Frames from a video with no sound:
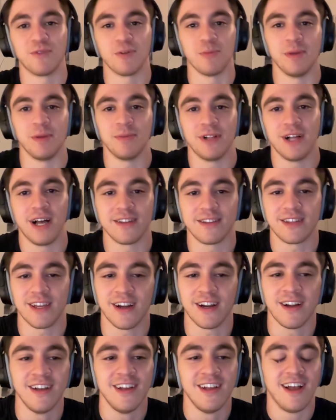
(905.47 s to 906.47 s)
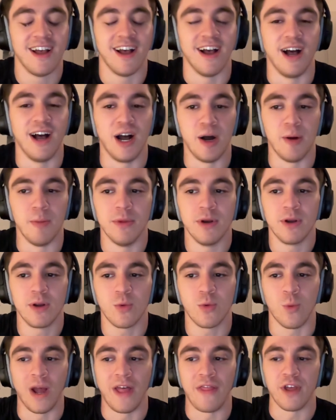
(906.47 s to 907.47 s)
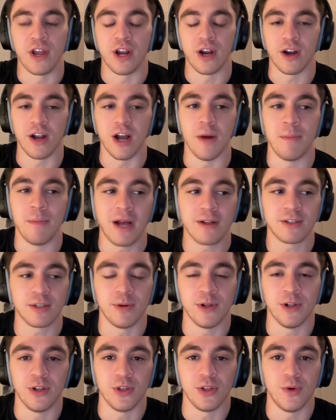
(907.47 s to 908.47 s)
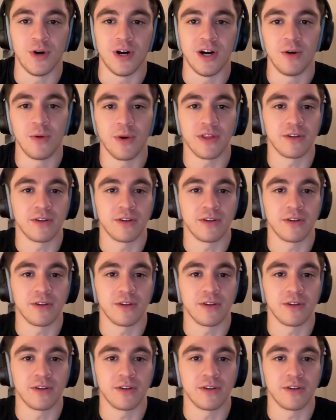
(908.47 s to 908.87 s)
for people out there um, when they're about to pull on the wall,